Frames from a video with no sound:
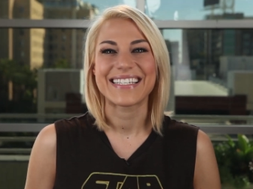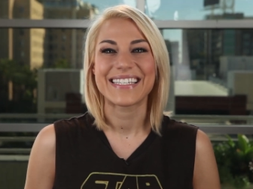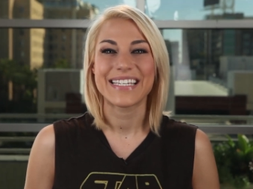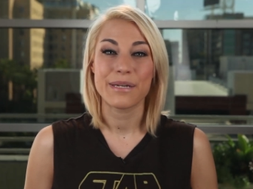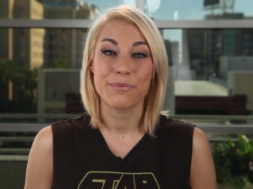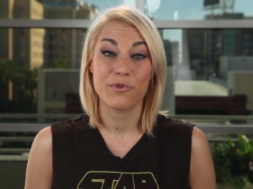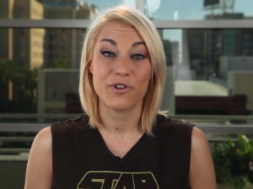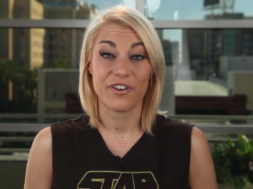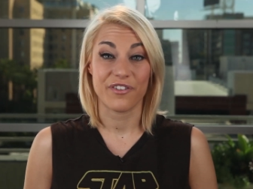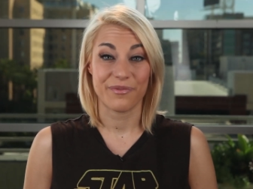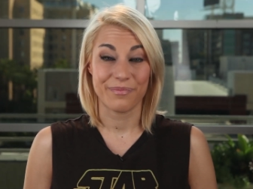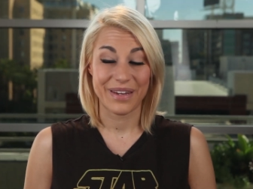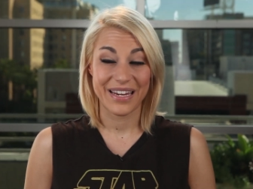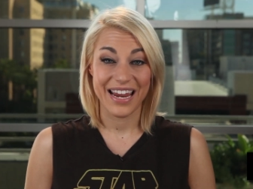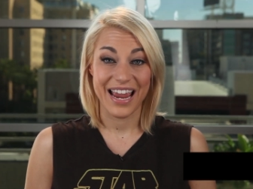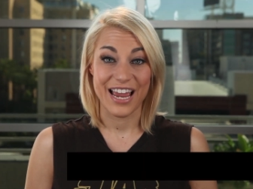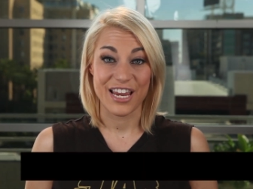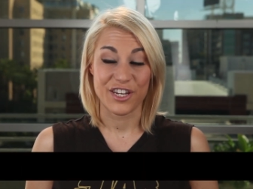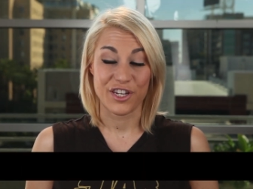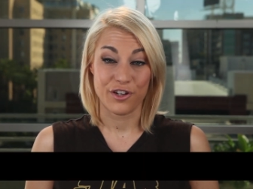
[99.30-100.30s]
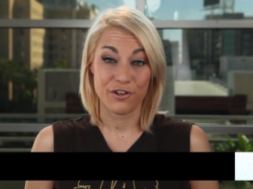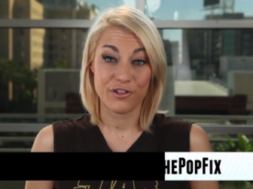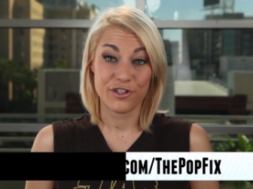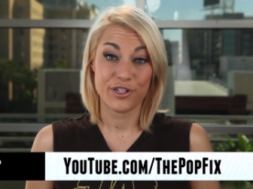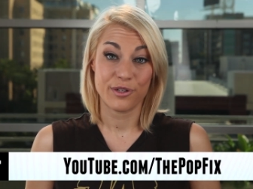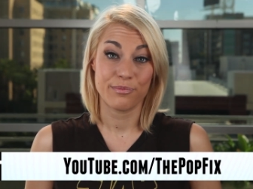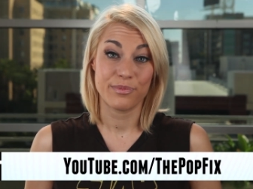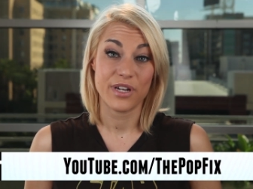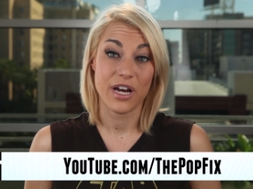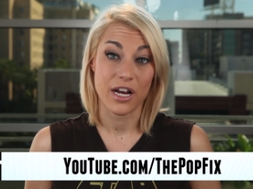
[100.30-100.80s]
see more of me at
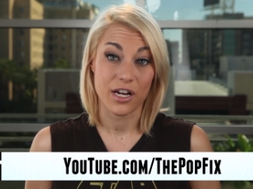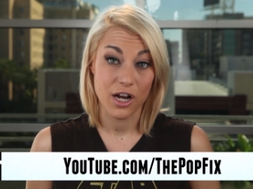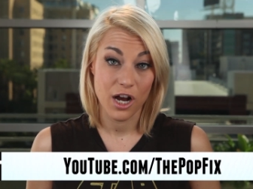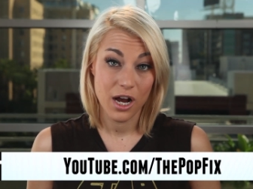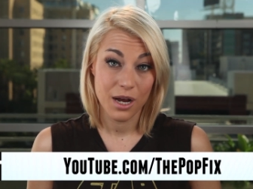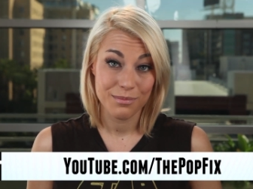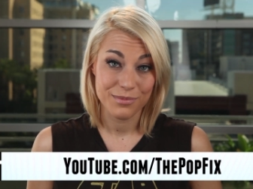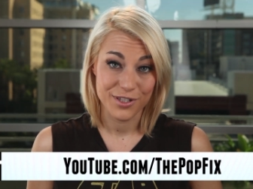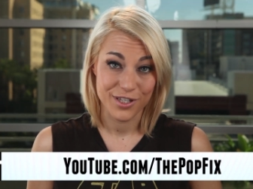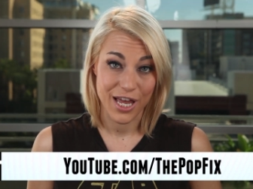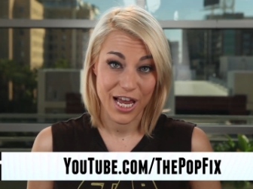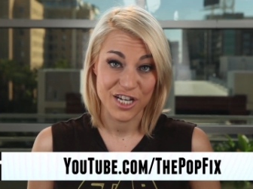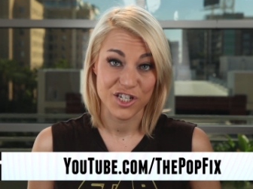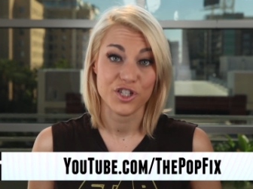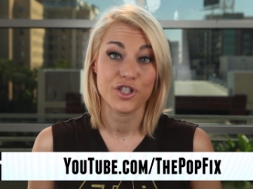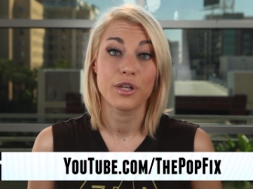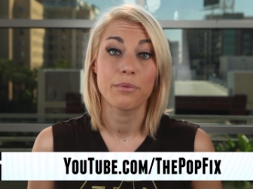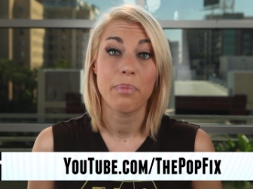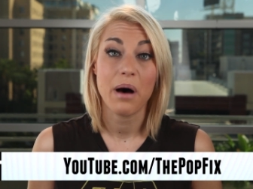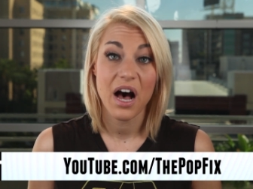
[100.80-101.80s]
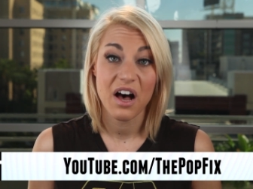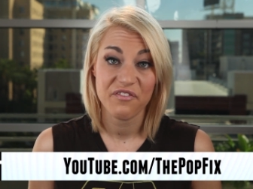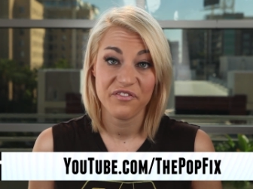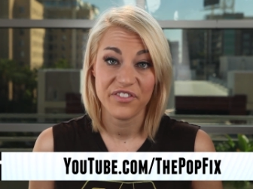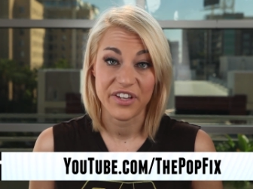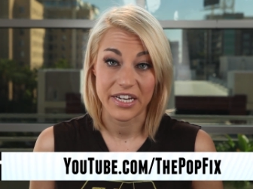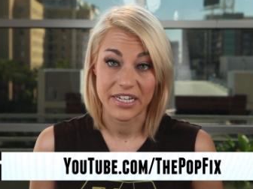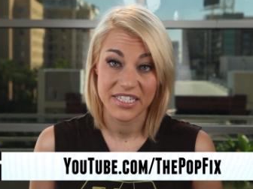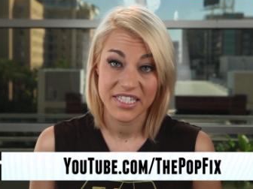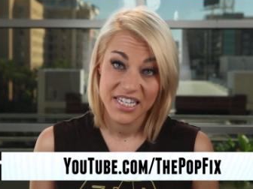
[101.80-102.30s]
youtube.com slash
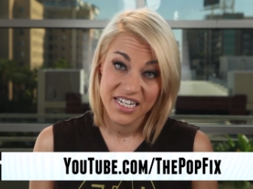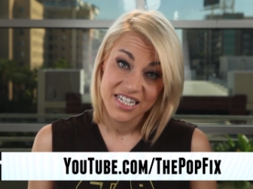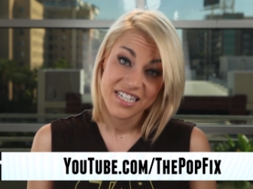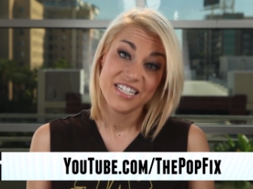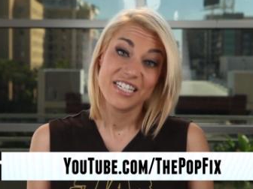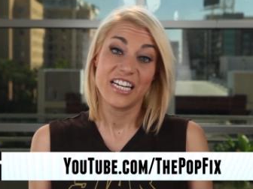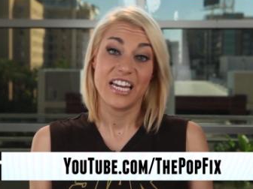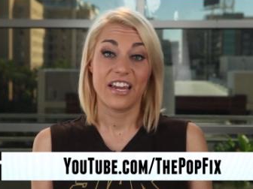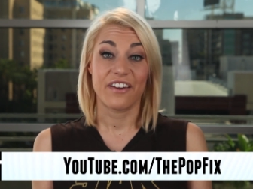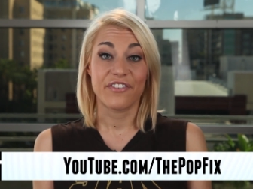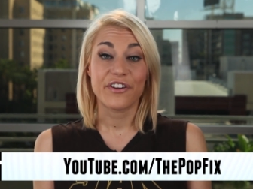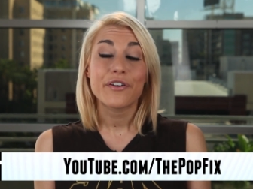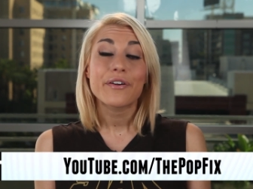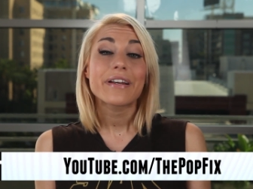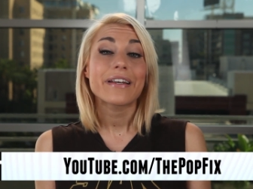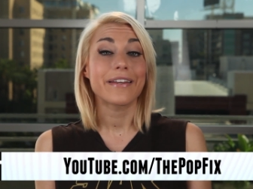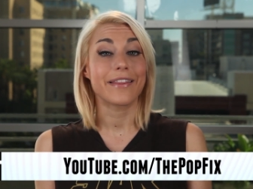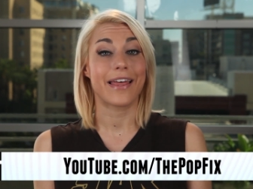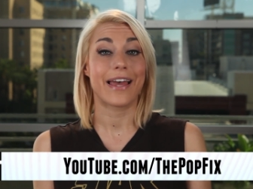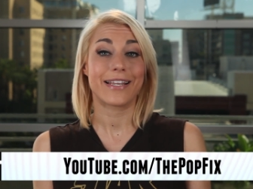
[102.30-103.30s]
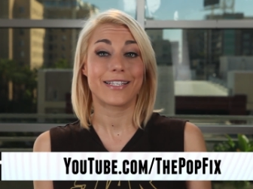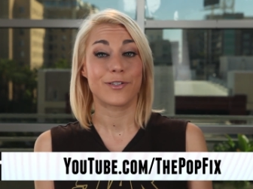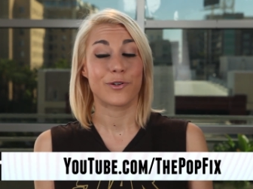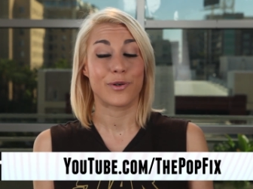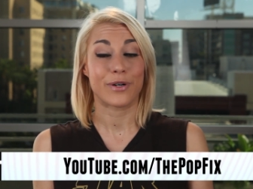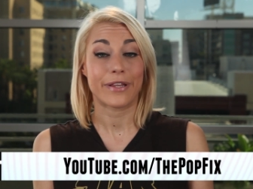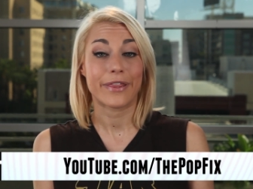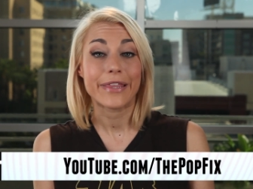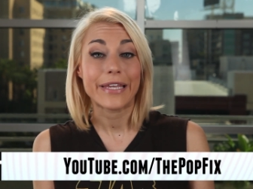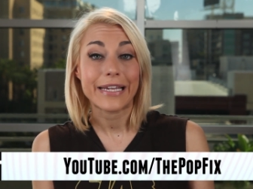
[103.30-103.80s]
thepopfix if you're into that
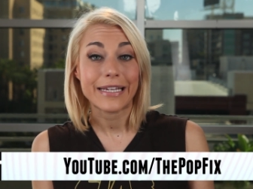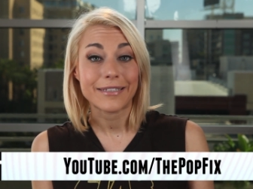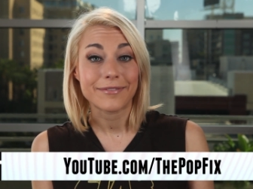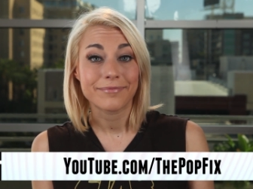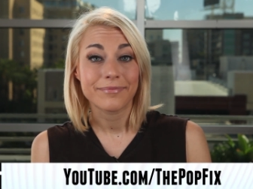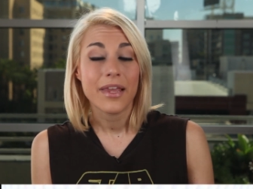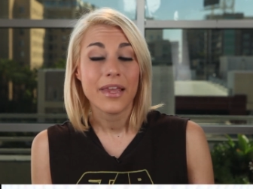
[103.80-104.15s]
sort of thing.